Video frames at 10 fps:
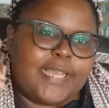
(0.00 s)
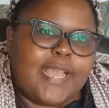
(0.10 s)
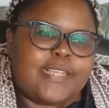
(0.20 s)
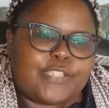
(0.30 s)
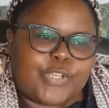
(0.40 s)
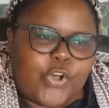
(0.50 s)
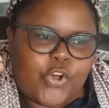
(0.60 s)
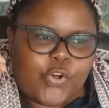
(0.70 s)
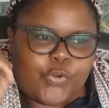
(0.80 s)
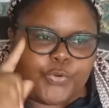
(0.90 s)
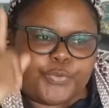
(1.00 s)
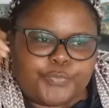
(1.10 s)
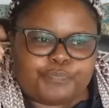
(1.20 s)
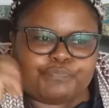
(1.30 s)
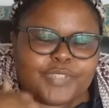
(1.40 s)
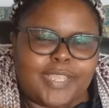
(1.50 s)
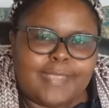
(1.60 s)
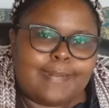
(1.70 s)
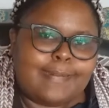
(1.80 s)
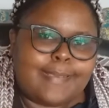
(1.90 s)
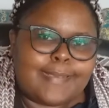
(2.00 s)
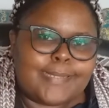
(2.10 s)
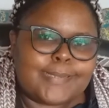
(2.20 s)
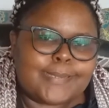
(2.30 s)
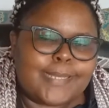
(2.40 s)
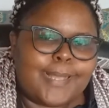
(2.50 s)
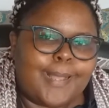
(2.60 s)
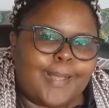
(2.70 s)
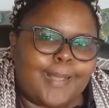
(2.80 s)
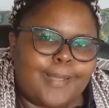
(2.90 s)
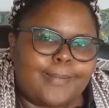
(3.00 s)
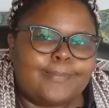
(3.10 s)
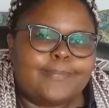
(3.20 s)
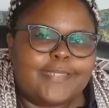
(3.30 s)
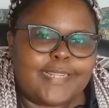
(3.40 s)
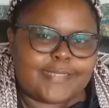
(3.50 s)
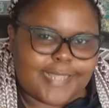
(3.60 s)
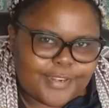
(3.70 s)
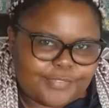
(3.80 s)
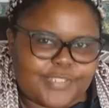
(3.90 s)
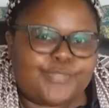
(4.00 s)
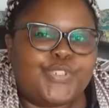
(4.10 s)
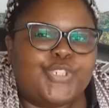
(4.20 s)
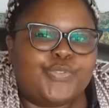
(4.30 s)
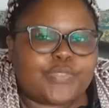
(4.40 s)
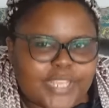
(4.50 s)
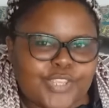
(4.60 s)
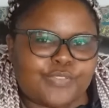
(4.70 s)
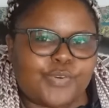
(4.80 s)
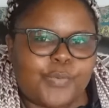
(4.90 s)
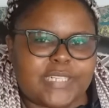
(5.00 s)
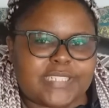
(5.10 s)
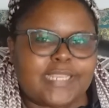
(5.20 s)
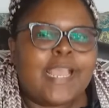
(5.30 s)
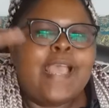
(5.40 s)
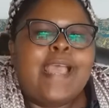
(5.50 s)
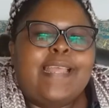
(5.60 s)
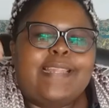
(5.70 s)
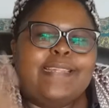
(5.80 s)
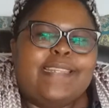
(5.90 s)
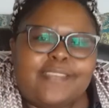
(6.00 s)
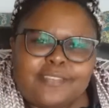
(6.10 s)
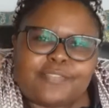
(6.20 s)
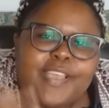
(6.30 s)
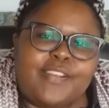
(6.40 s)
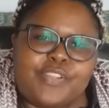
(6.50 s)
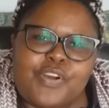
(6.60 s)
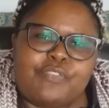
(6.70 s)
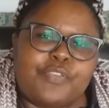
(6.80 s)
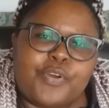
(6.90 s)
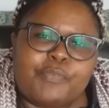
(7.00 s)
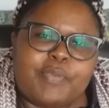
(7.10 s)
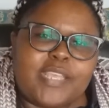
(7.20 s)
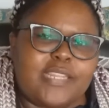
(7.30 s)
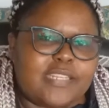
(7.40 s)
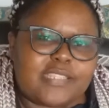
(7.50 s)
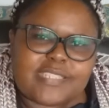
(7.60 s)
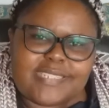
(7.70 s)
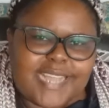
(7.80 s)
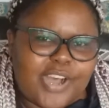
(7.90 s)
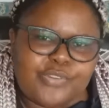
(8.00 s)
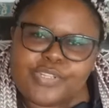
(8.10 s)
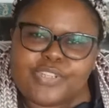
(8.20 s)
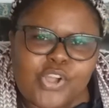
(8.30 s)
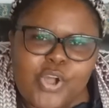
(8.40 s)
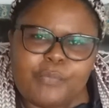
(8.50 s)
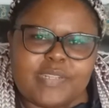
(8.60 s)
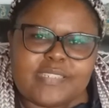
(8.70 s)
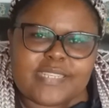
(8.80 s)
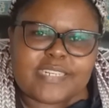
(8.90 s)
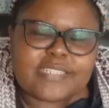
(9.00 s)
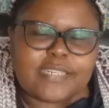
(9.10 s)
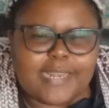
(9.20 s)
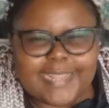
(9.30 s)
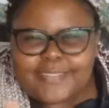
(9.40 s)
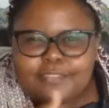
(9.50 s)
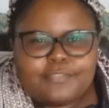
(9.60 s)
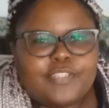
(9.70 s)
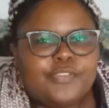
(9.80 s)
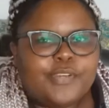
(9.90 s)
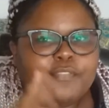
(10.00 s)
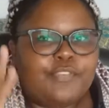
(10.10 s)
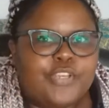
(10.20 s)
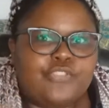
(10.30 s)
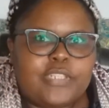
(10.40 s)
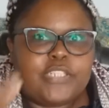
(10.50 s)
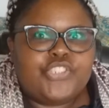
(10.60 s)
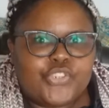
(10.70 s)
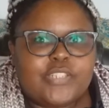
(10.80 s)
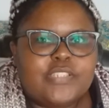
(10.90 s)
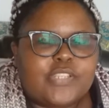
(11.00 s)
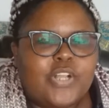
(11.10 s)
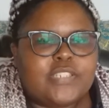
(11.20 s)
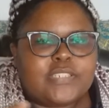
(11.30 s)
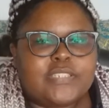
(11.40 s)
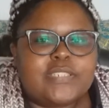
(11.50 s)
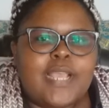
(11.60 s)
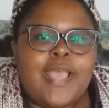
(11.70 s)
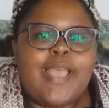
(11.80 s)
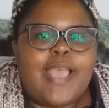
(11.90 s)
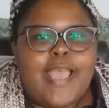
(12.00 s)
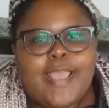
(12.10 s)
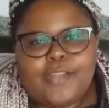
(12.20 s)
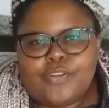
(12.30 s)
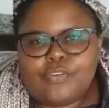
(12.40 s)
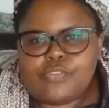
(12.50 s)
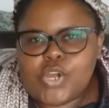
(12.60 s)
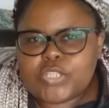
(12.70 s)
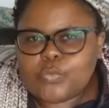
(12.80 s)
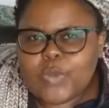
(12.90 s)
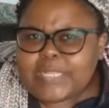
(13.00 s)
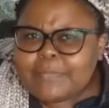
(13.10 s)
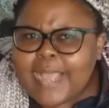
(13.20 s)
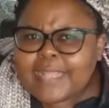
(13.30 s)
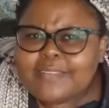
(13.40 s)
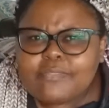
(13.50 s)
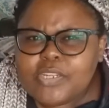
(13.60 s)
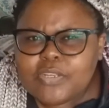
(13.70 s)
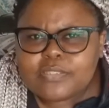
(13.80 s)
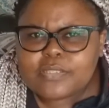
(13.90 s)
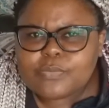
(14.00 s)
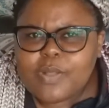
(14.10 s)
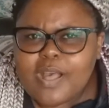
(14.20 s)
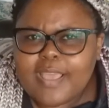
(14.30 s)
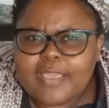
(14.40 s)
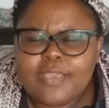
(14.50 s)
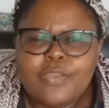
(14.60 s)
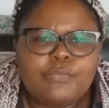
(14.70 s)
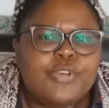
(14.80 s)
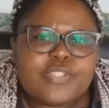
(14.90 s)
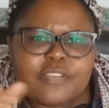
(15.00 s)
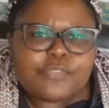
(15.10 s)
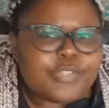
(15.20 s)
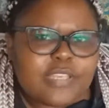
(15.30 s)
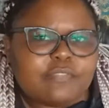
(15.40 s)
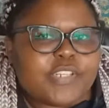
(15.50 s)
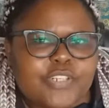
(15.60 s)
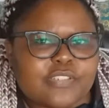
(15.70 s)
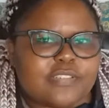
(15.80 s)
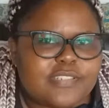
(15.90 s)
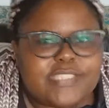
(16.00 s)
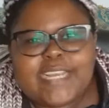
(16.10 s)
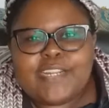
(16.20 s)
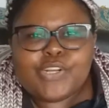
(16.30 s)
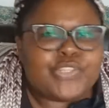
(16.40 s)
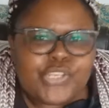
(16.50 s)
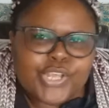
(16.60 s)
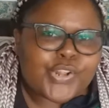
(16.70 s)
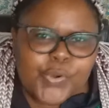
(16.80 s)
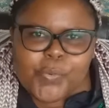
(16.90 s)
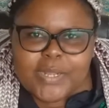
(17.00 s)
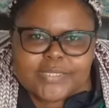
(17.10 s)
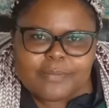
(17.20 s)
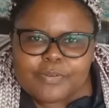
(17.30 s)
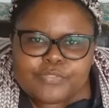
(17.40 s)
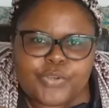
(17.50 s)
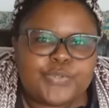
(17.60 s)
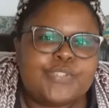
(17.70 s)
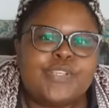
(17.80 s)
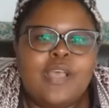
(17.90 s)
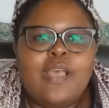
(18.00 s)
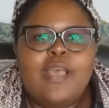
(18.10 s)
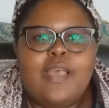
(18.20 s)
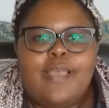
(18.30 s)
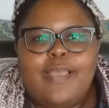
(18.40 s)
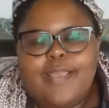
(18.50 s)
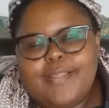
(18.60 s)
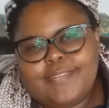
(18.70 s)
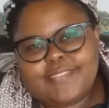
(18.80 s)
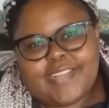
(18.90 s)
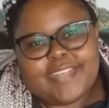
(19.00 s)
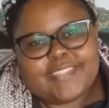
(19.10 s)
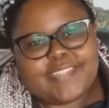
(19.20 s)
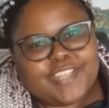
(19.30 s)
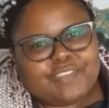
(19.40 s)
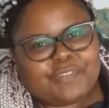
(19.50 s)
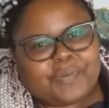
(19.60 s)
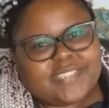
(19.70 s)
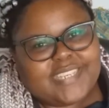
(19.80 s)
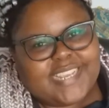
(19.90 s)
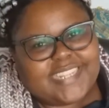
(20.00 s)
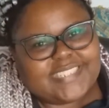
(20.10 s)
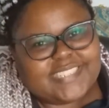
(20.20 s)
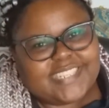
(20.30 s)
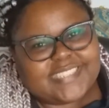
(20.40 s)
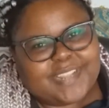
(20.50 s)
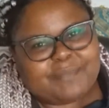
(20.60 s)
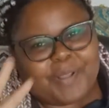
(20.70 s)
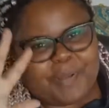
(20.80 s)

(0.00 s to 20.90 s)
So in any case, that is the end of this video. Thank you for watching. Leave any of your opinions down in the comment section. Like the video if you actually enjoyed this content, and of course watch my other videos as well. Hey, we also have cooking videos on this channel. You can go watch some of those. And guys, thank you for watching, and until next time,